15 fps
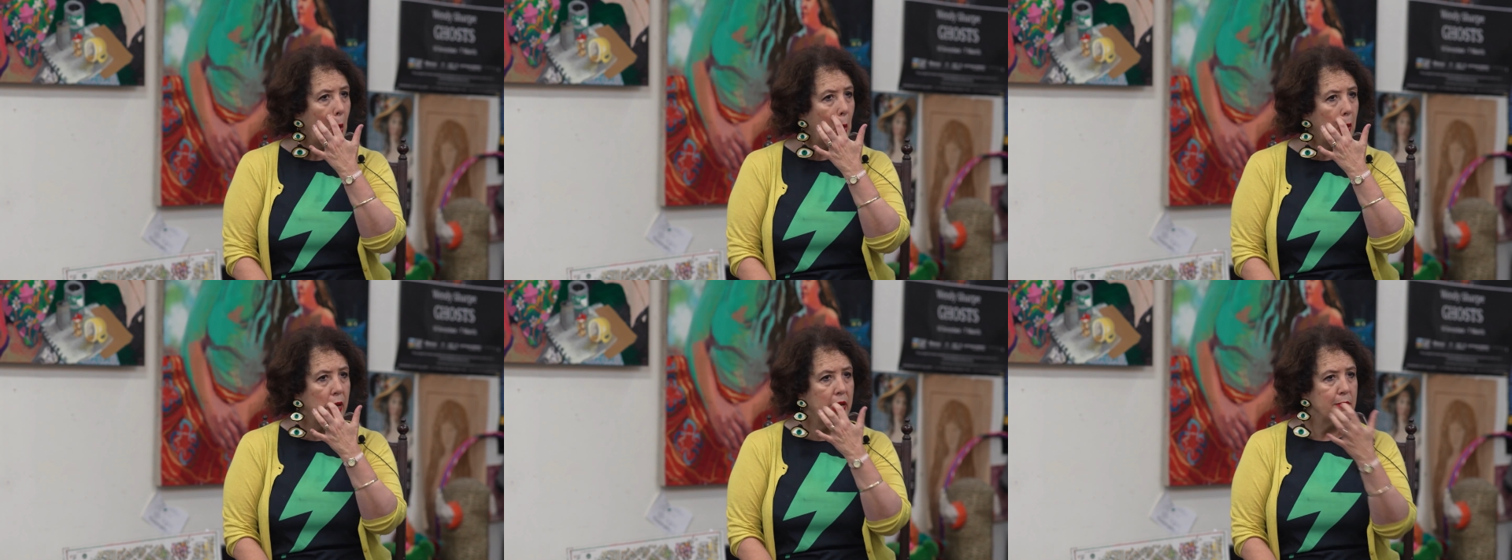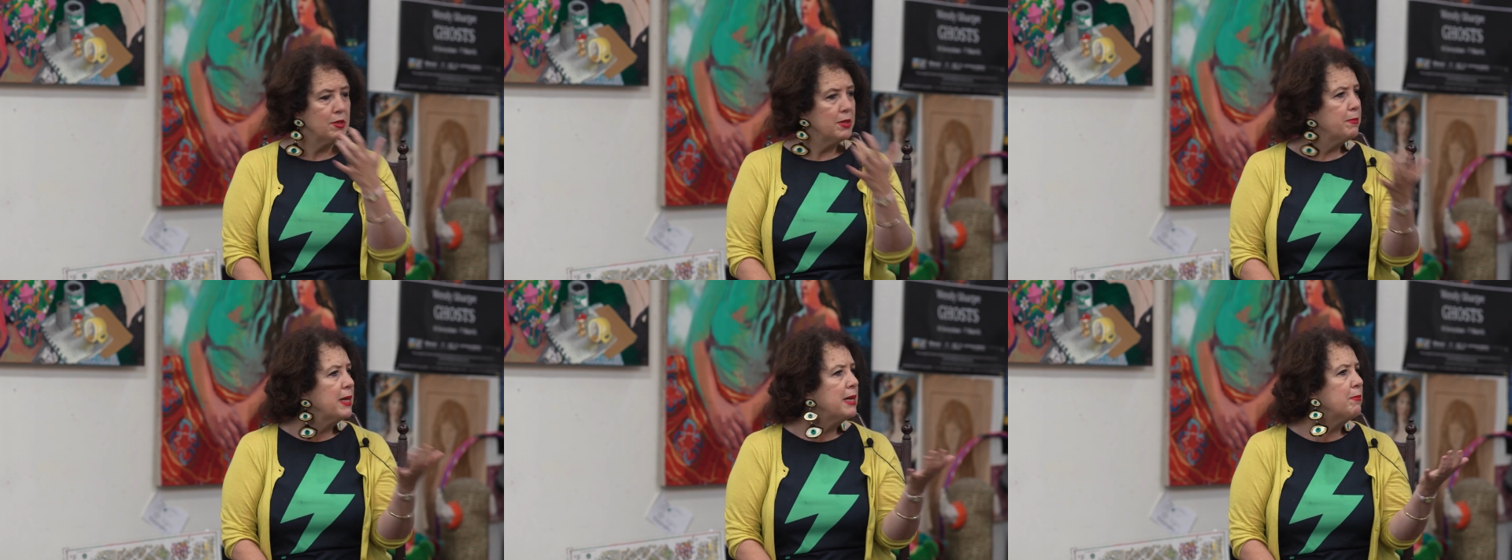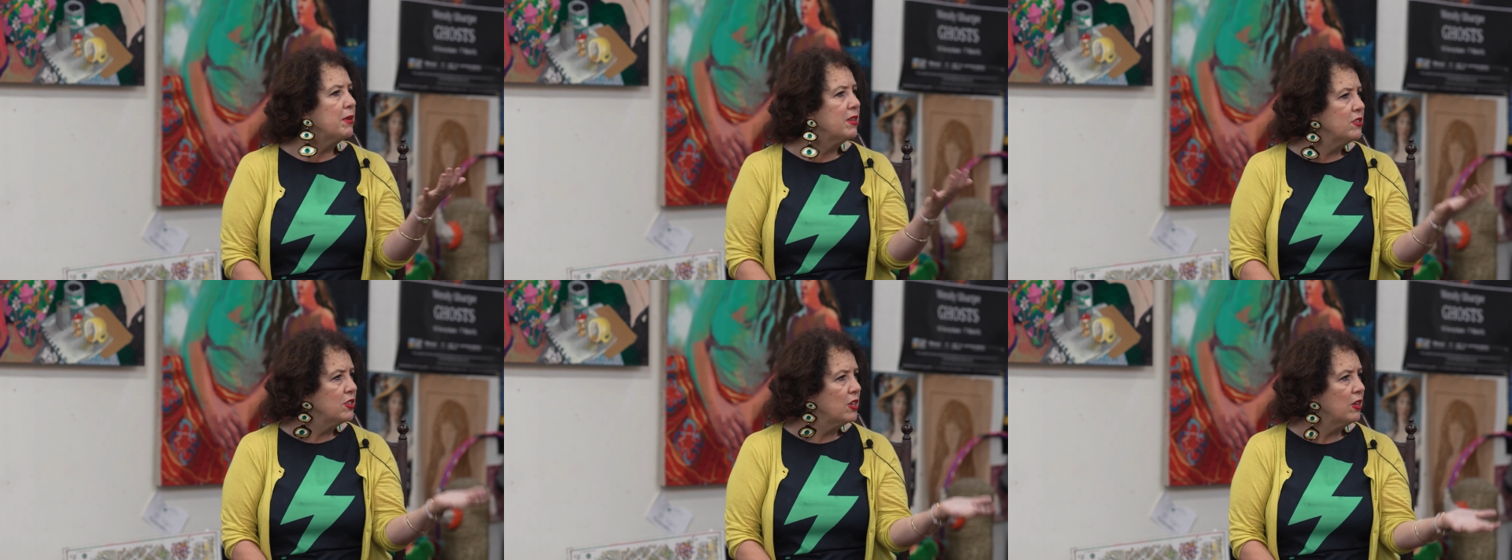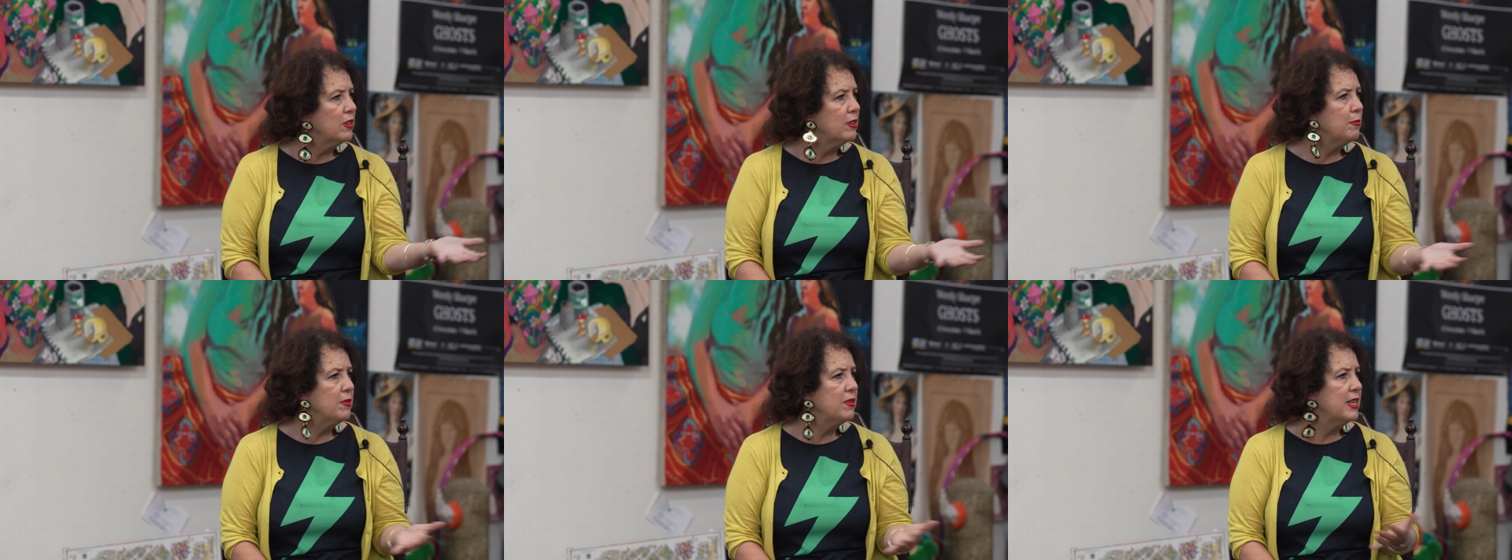gone up to people and told
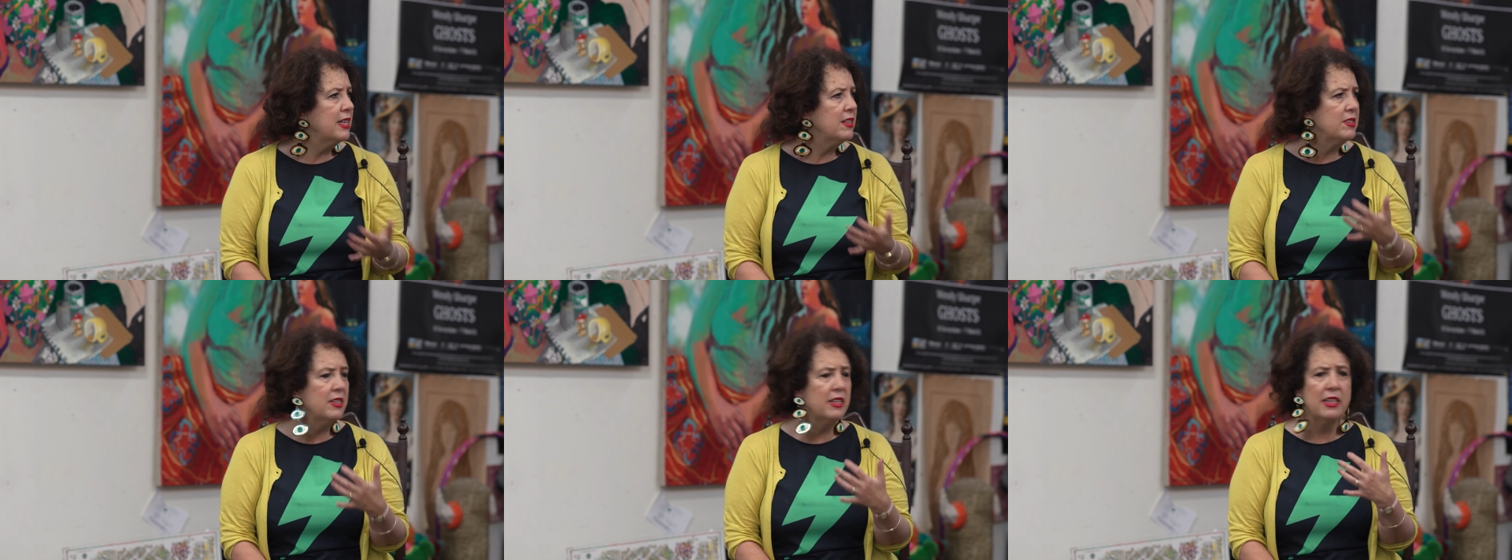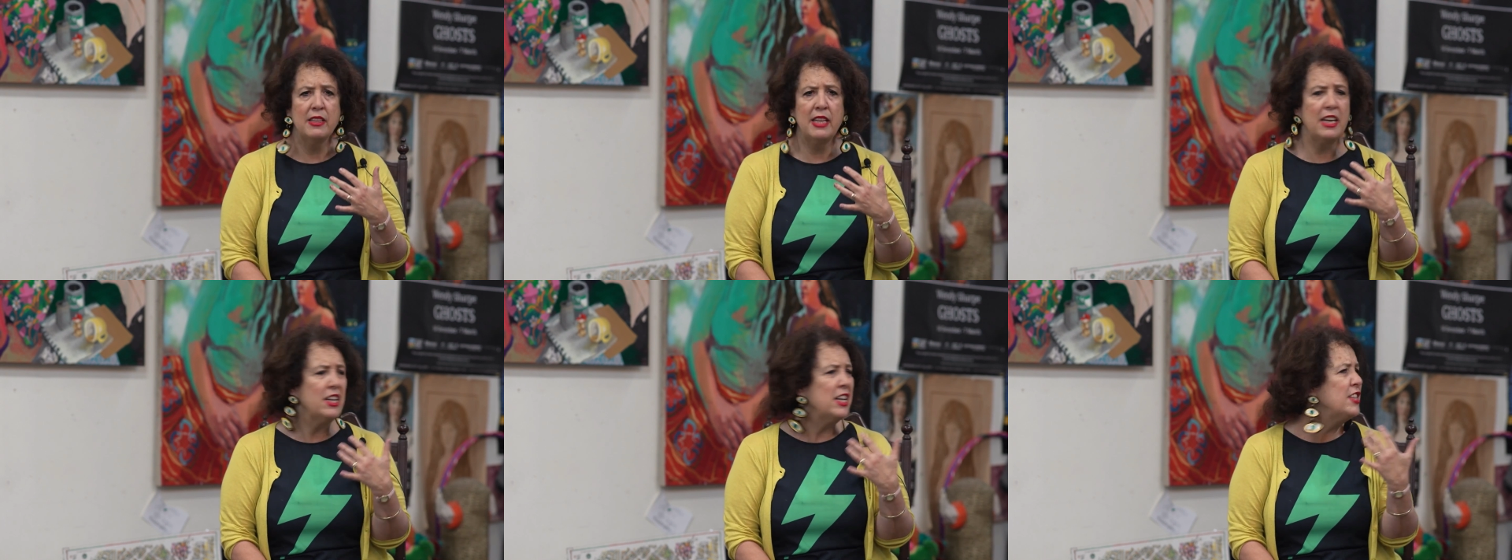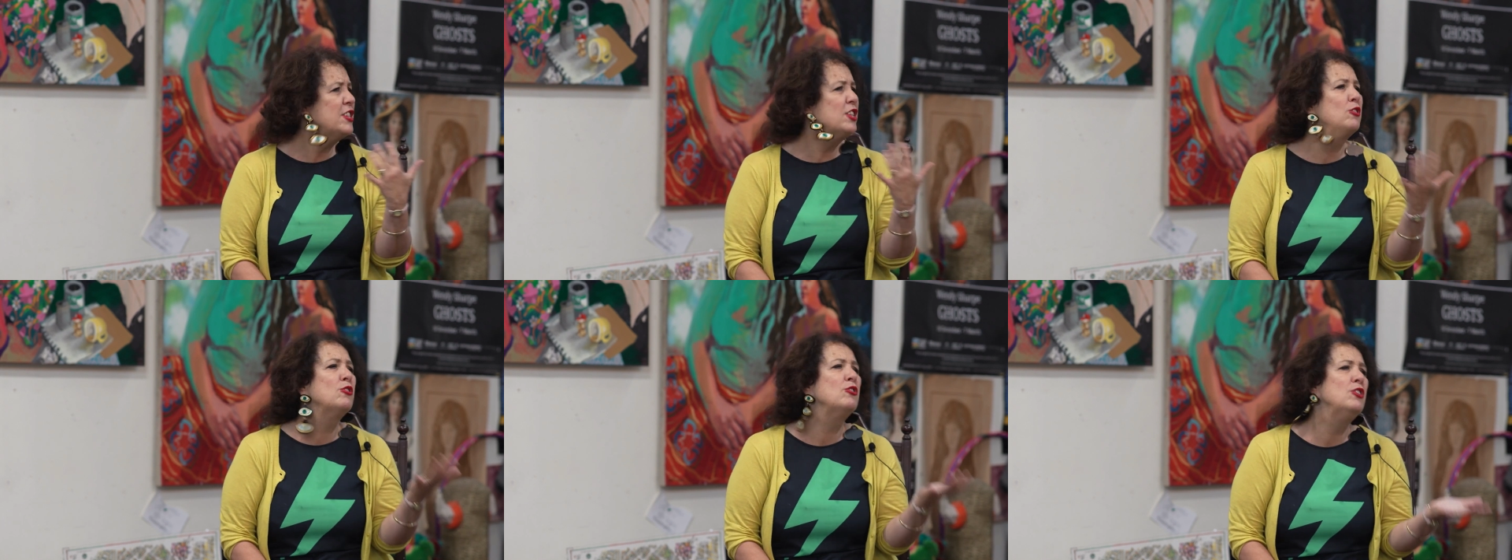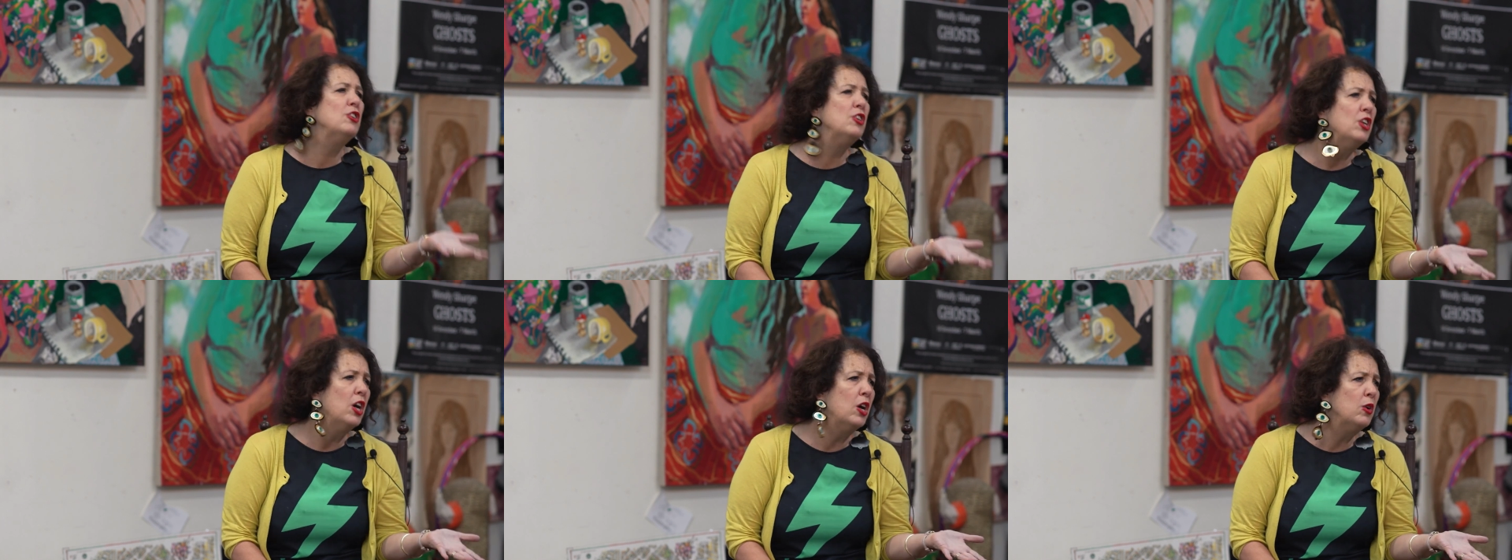them things that she couldn't
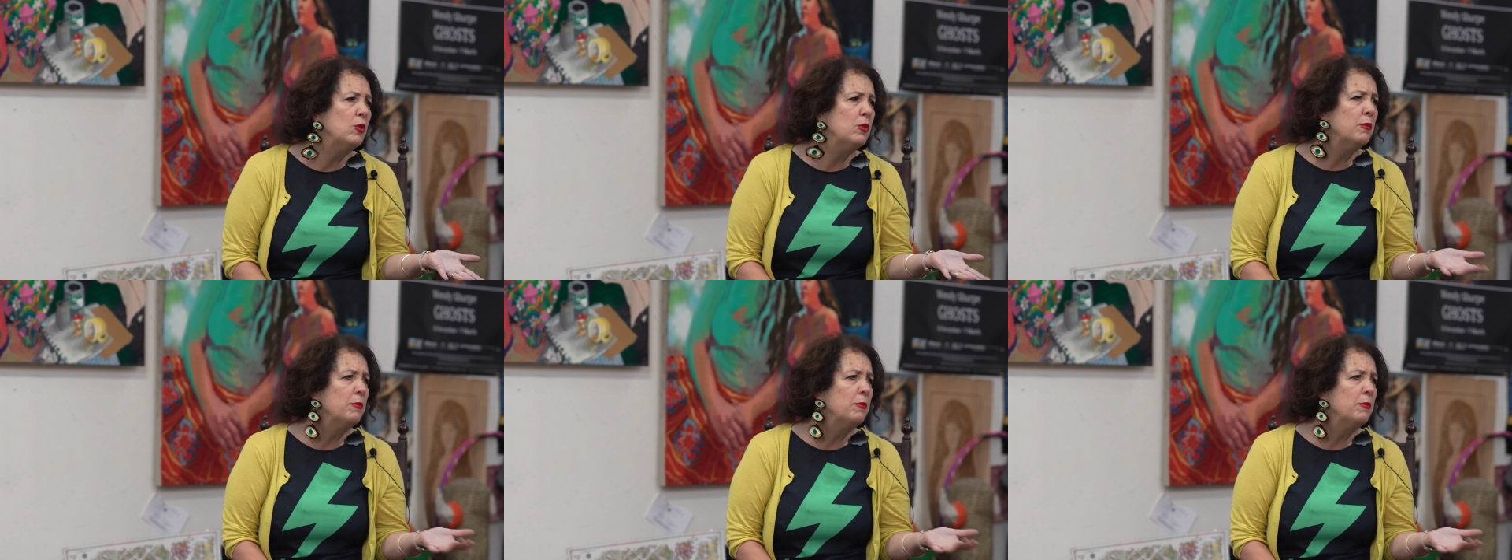know.